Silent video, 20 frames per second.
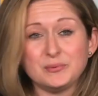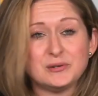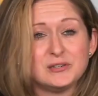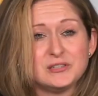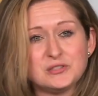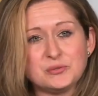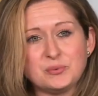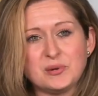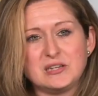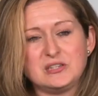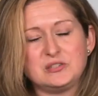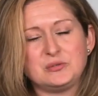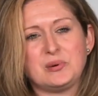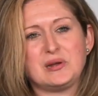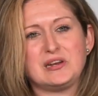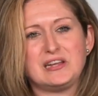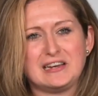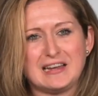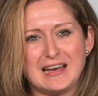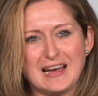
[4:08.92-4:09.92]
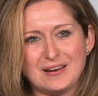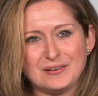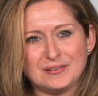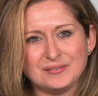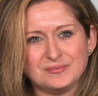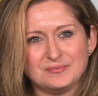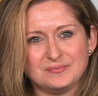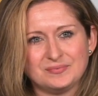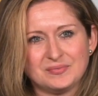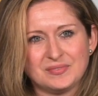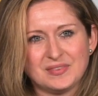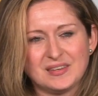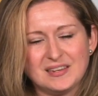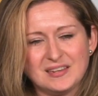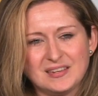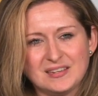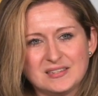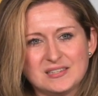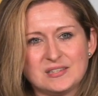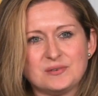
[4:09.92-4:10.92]
we're in 2020 now,
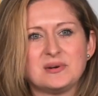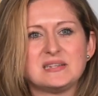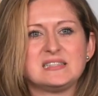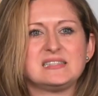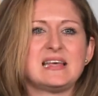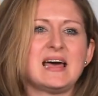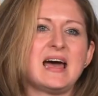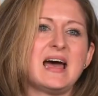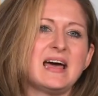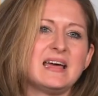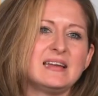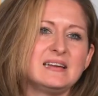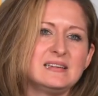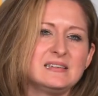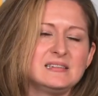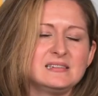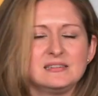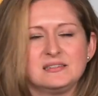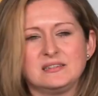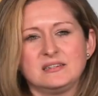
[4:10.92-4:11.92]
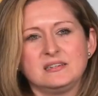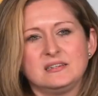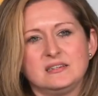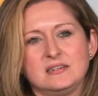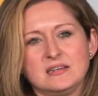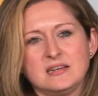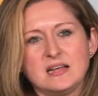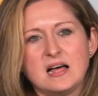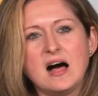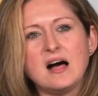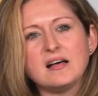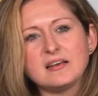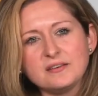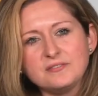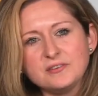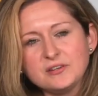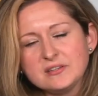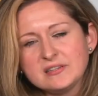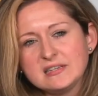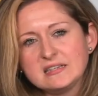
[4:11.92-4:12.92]
so what's ahead? I'll give
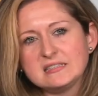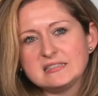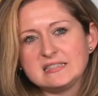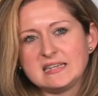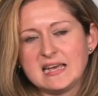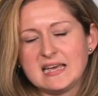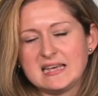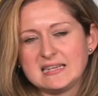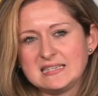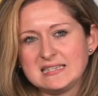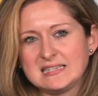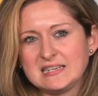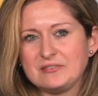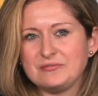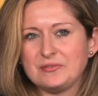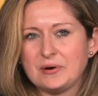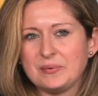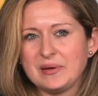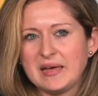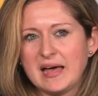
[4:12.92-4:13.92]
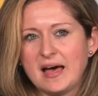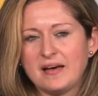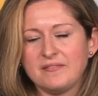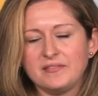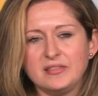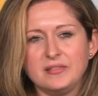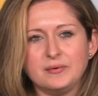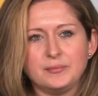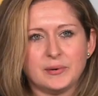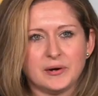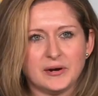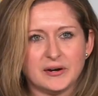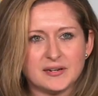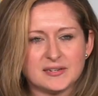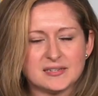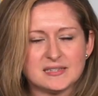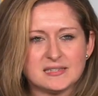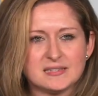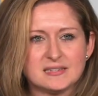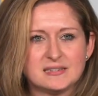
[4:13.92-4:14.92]
you a little taste of what we have in the
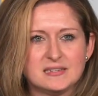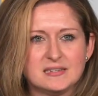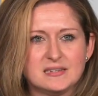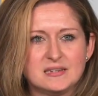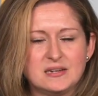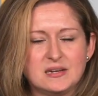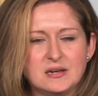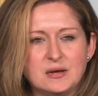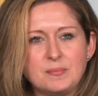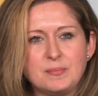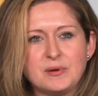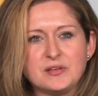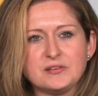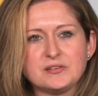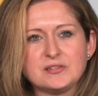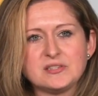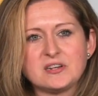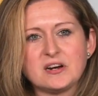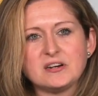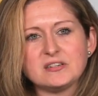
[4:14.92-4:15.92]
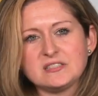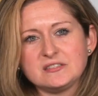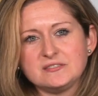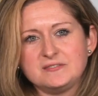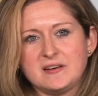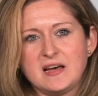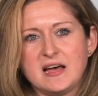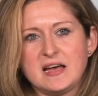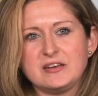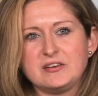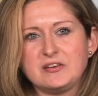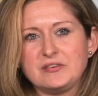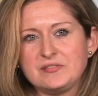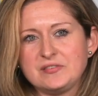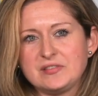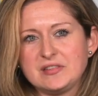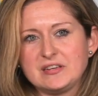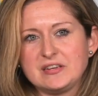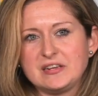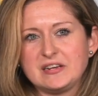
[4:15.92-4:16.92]
works, but you'll start to find
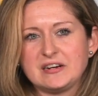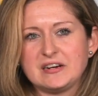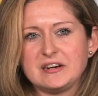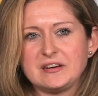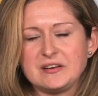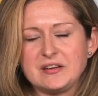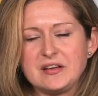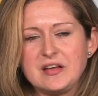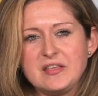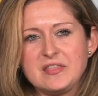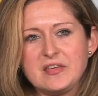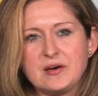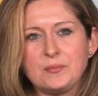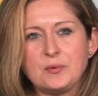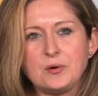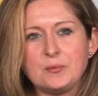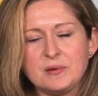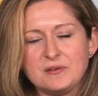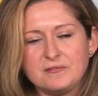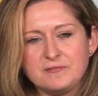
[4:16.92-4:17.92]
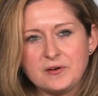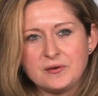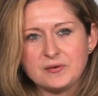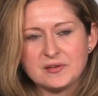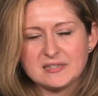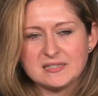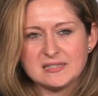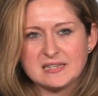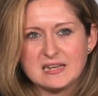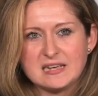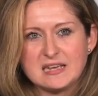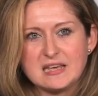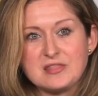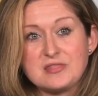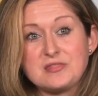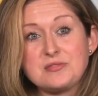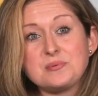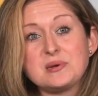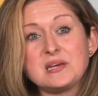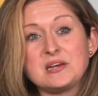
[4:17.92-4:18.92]
over the year that we'll be focusing in
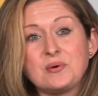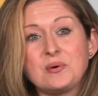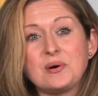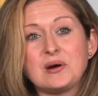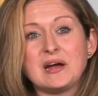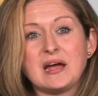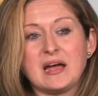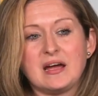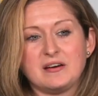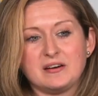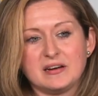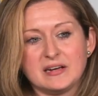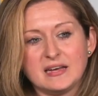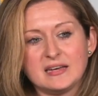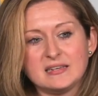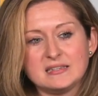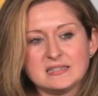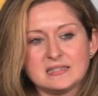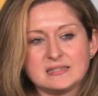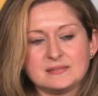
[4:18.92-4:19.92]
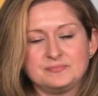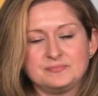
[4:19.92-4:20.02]
three core areas.